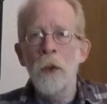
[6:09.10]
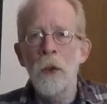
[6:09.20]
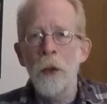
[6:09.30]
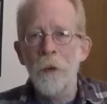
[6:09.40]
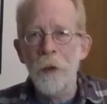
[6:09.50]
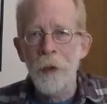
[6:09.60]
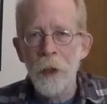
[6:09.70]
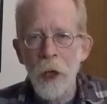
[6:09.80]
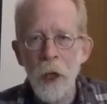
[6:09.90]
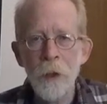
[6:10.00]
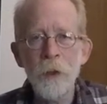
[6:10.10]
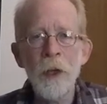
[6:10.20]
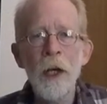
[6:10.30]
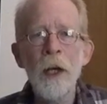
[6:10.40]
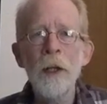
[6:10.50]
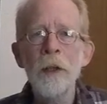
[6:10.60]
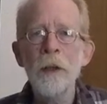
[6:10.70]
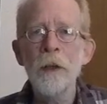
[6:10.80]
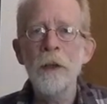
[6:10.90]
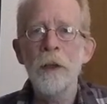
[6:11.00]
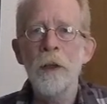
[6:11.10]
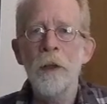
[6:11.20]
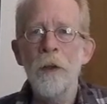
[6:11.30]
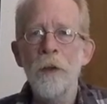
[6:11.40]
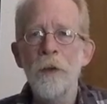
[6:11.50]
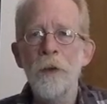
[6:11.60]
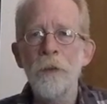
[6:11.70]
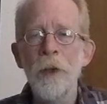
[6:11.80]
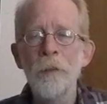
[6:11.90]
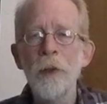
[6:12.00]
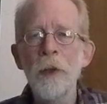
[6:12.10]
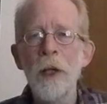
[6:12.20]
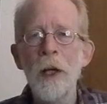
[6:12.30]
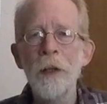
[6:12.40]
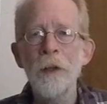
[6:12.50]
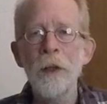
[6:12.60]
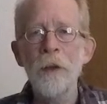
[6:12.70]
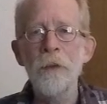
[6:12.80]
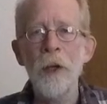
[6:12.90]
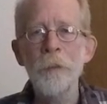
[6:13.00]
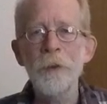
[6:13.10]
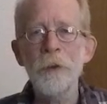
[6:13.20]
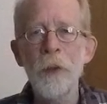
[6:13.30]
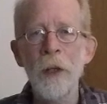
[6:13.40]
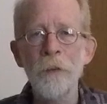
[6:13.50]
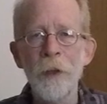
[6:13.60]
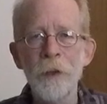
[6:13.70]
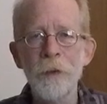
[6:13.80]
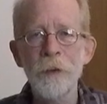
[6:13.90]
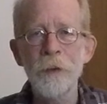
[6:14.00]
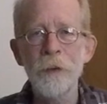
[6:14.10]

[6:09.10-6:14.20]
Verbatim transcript: And then the Adonai, the rainbow light erupts around us.